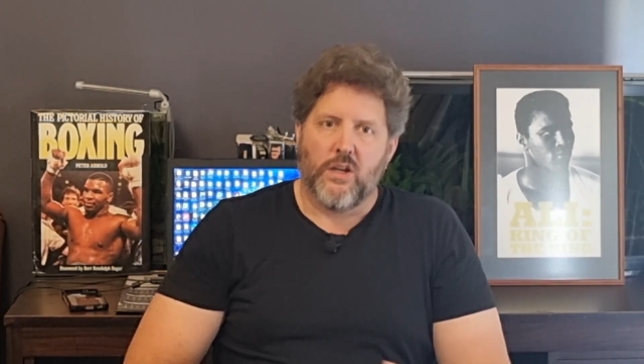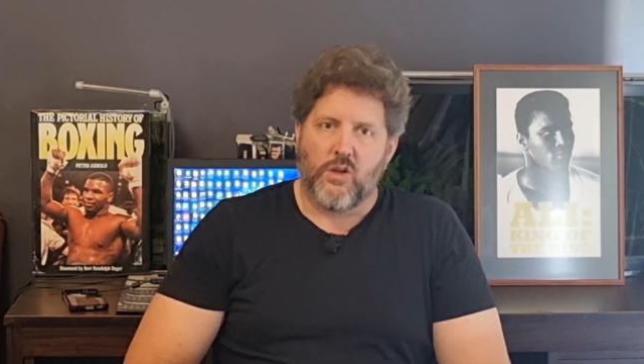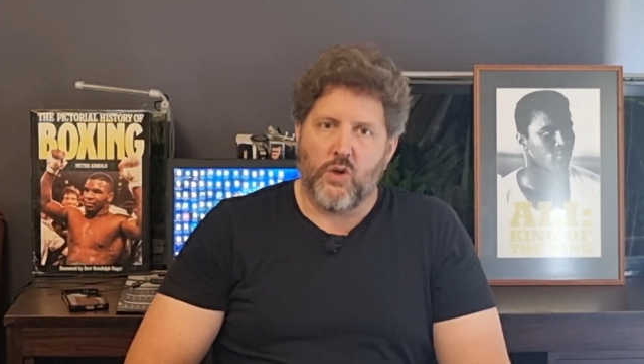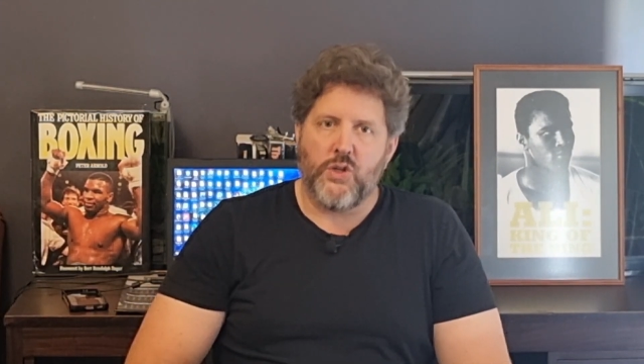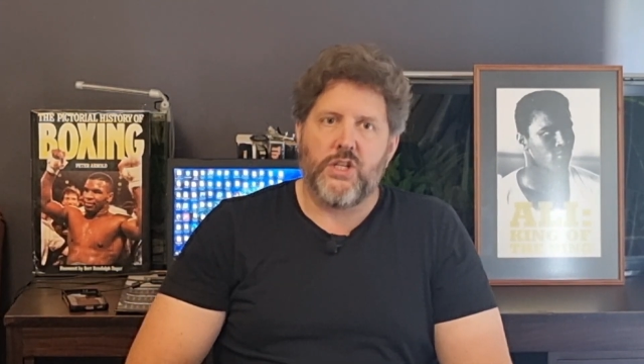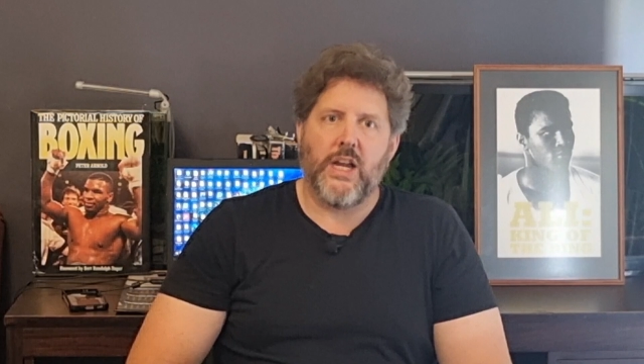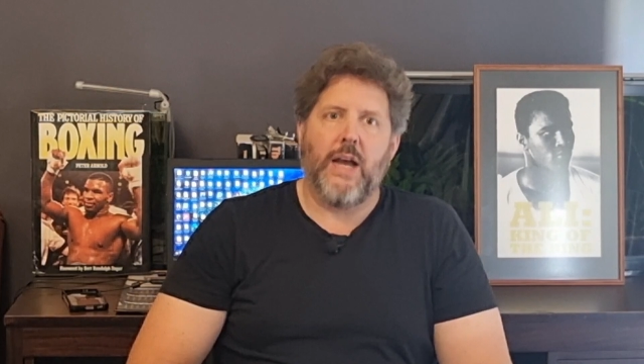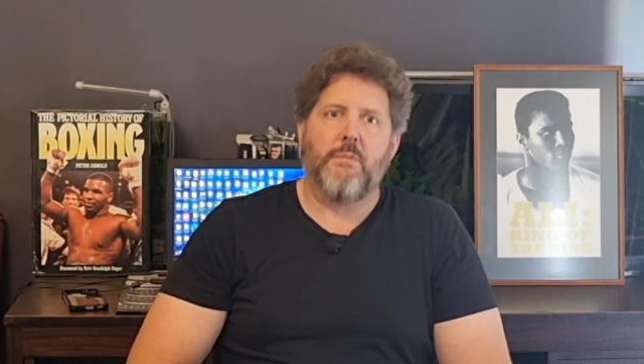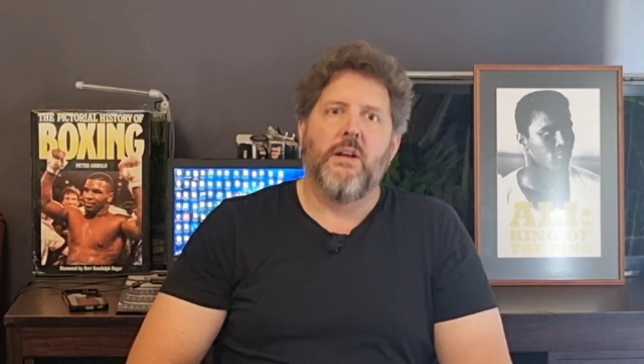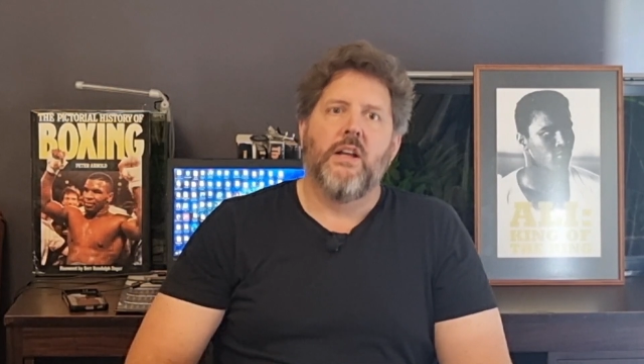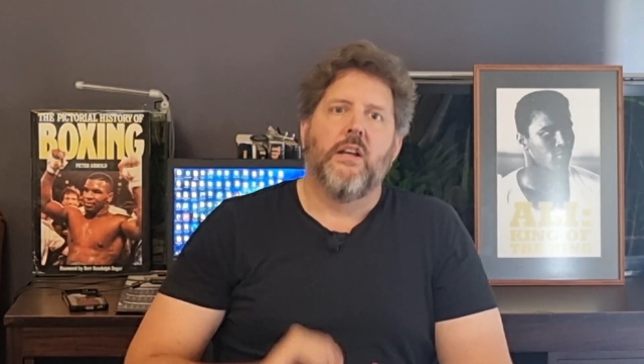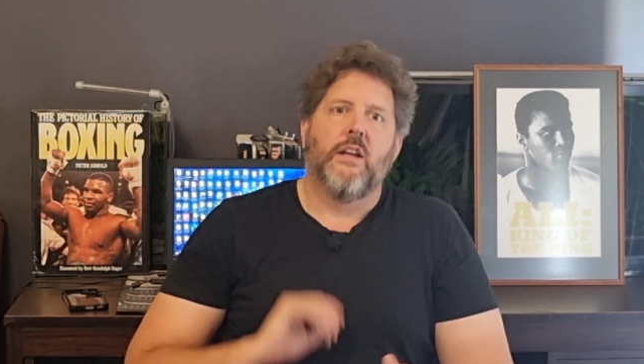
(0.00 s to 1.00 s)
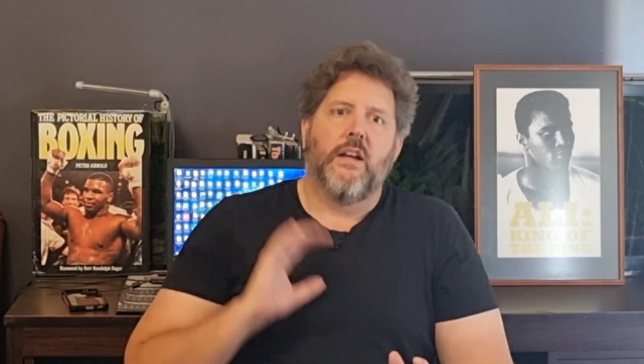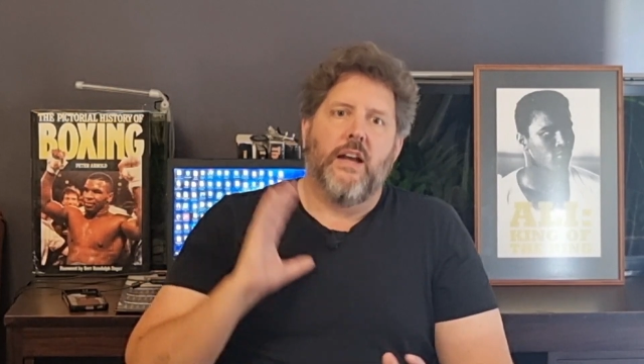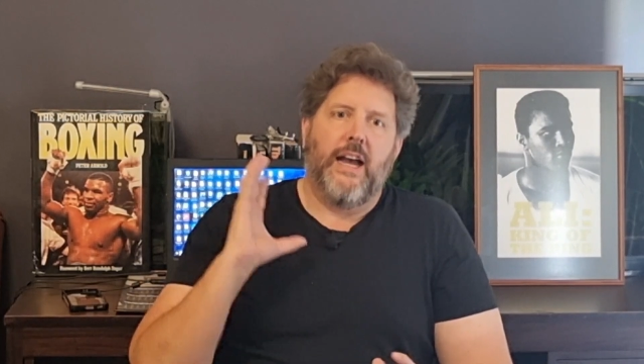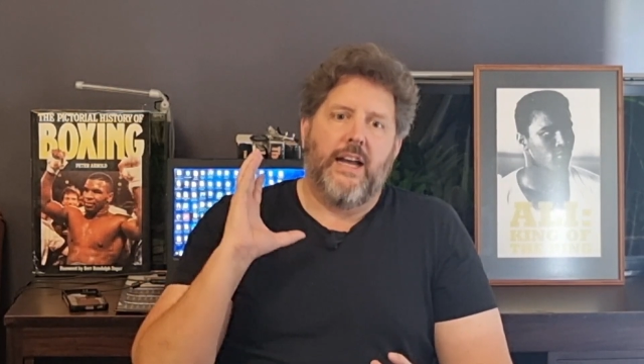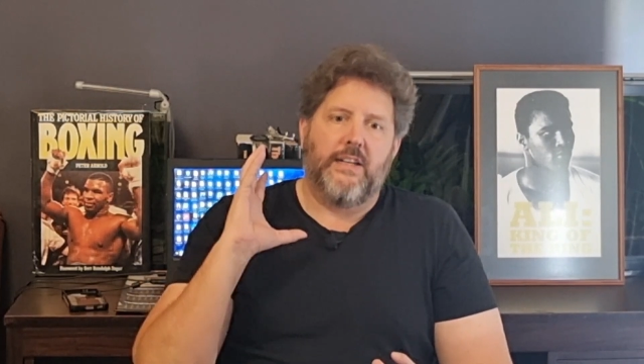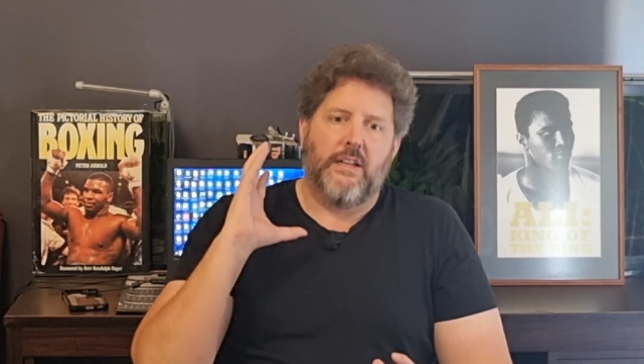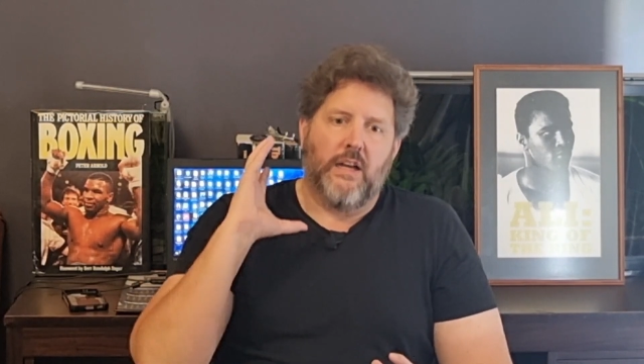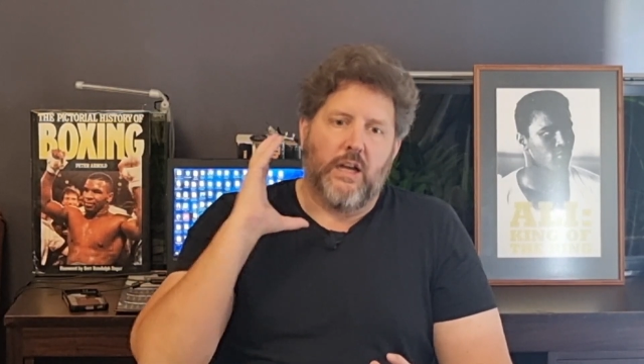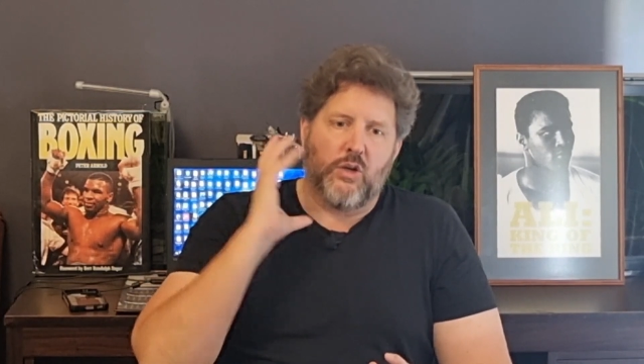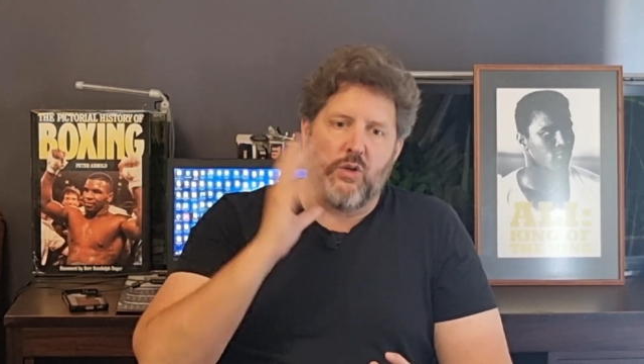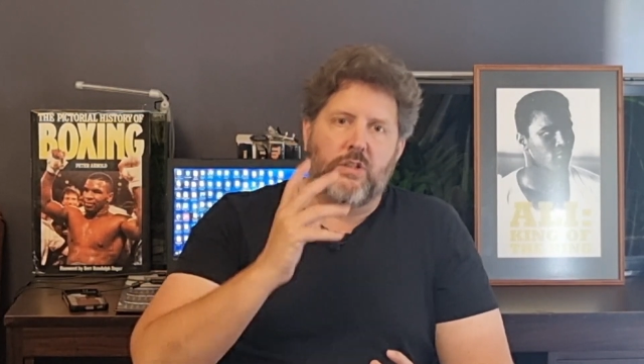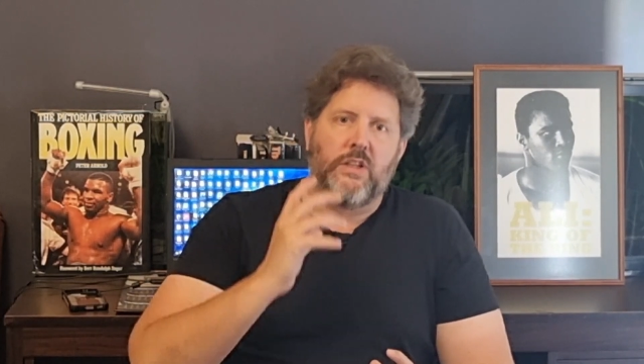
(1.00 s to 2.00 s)
Good jab, and
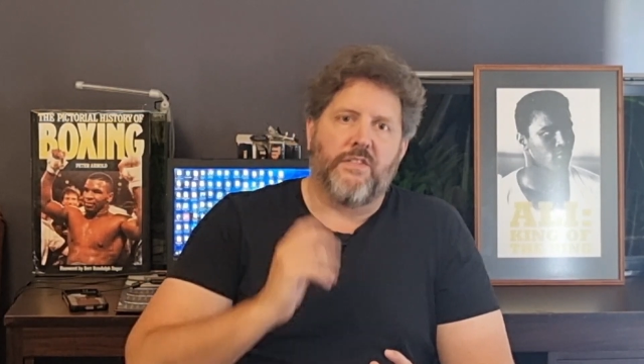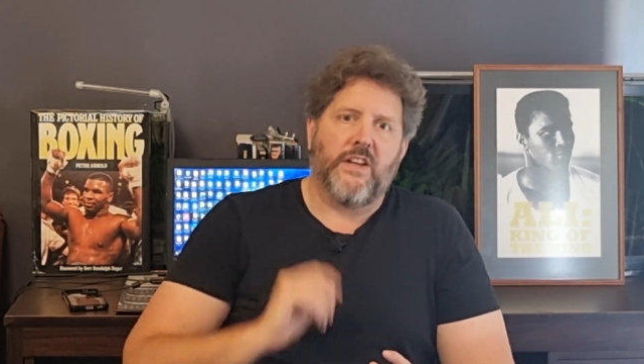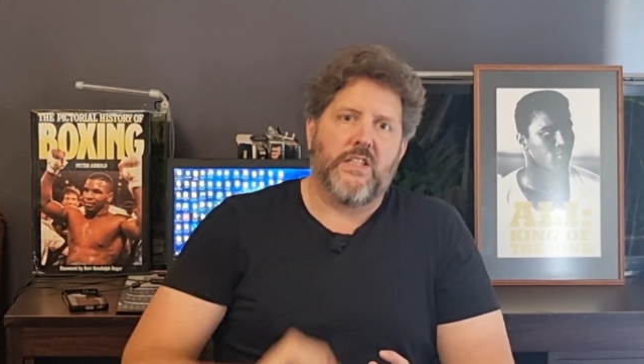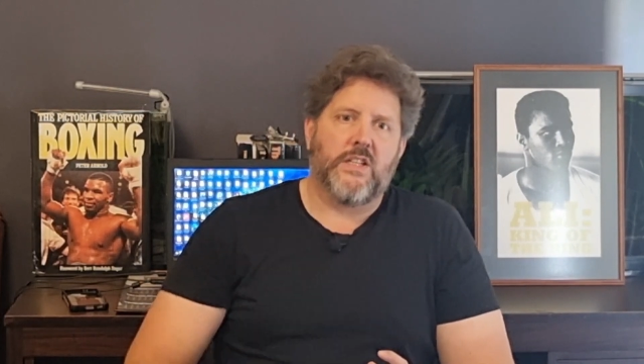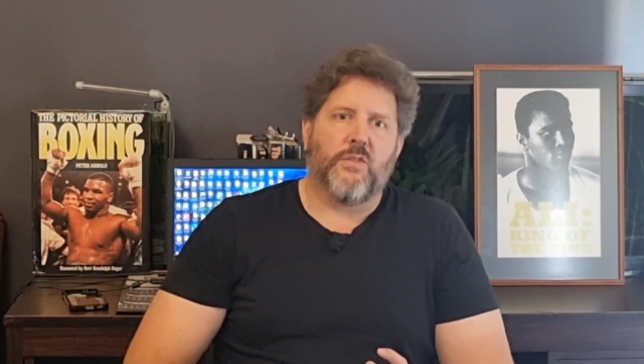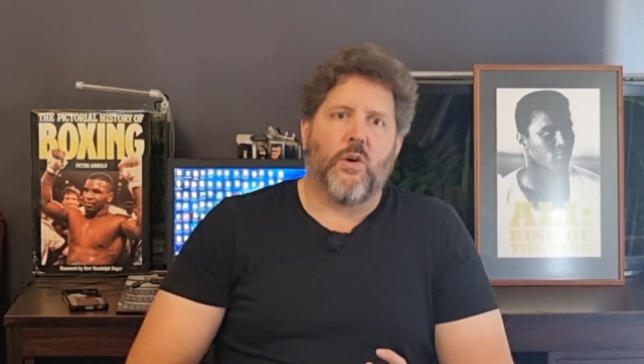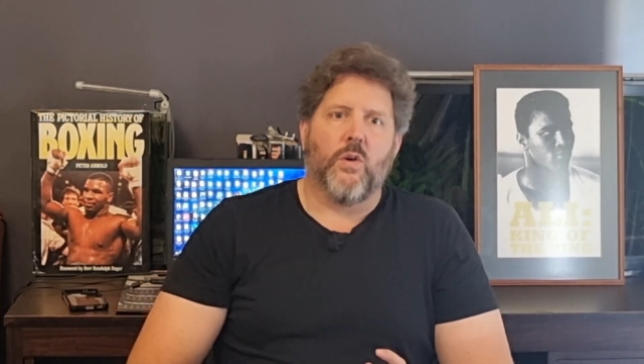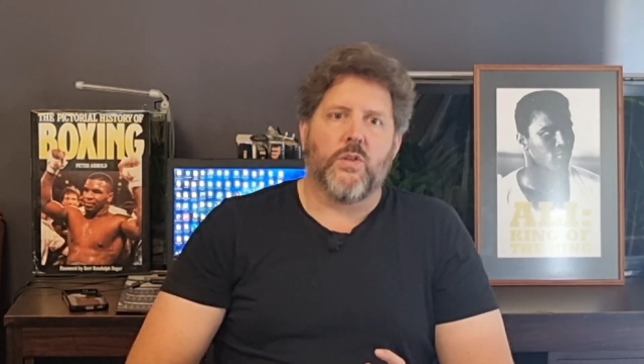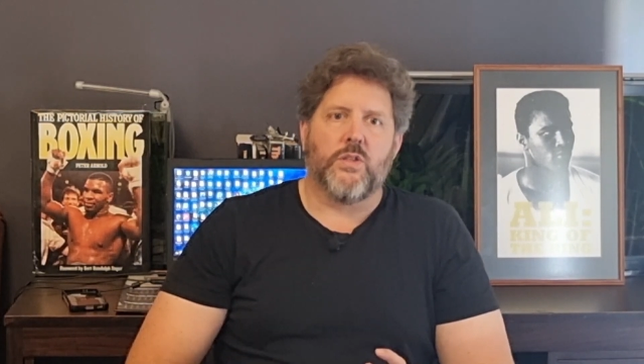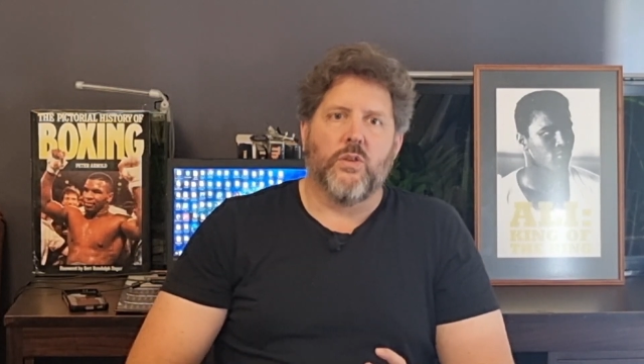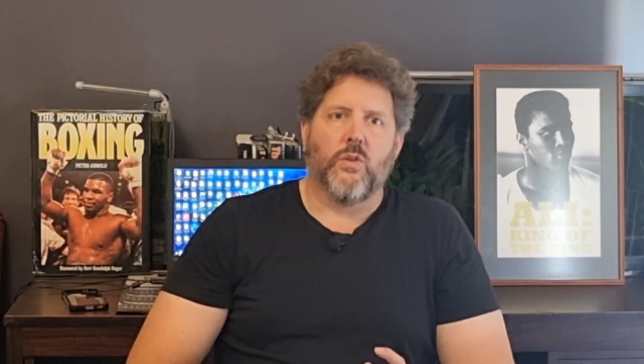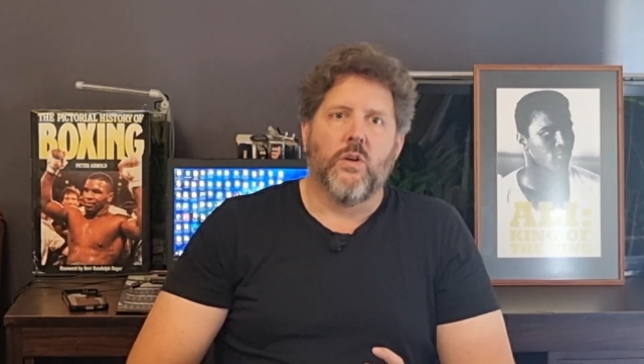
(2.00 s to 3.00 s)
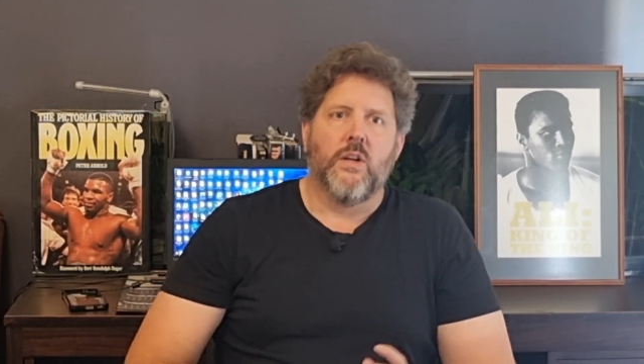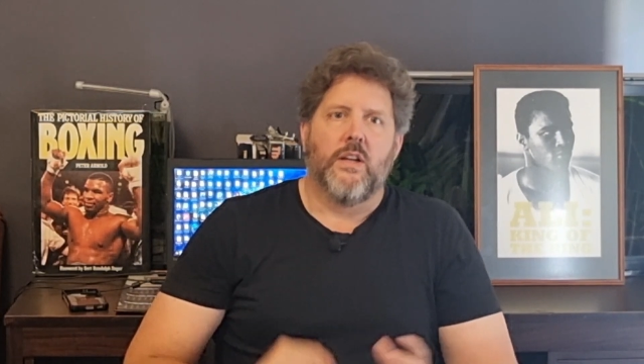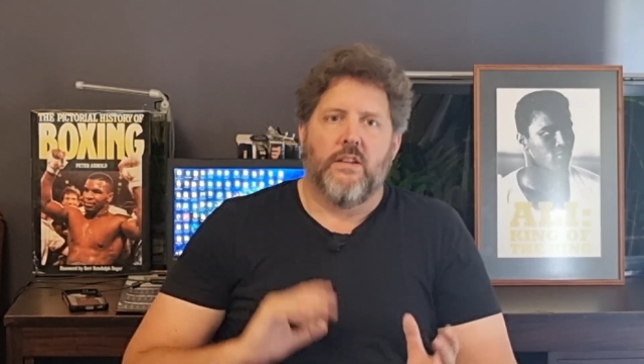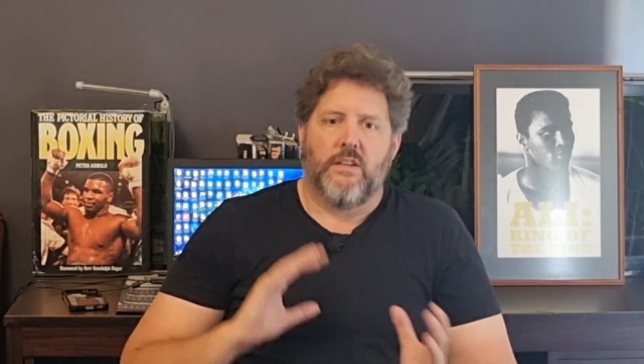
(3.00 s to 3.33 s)
a good defensive arsenal.